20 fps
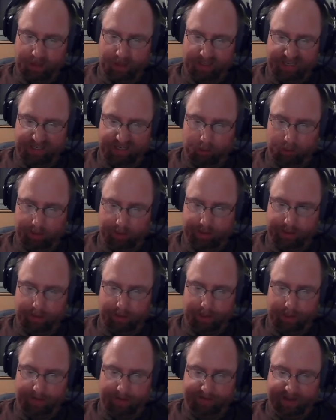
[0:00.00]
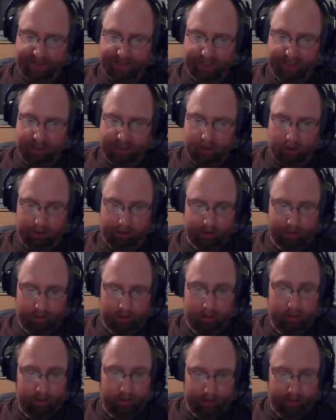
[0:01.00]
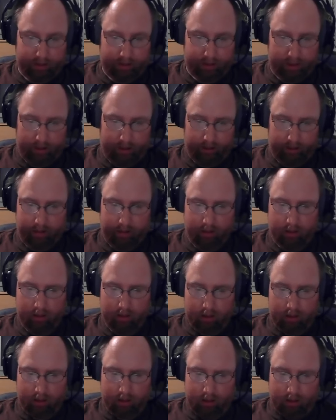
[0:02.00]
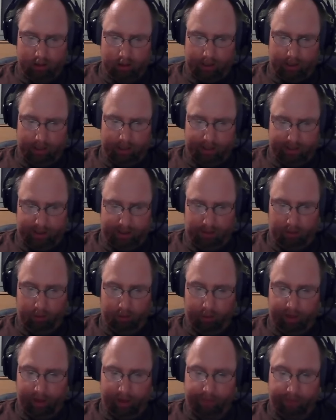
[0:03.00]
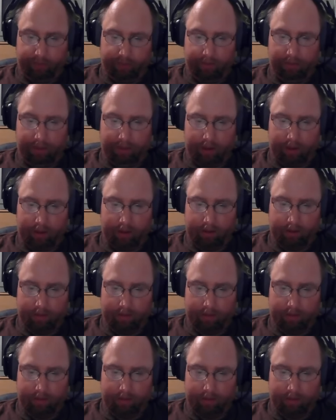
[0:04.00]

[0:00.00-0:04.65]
This wisdom have I seen also under the sun, and it seemed great unto me.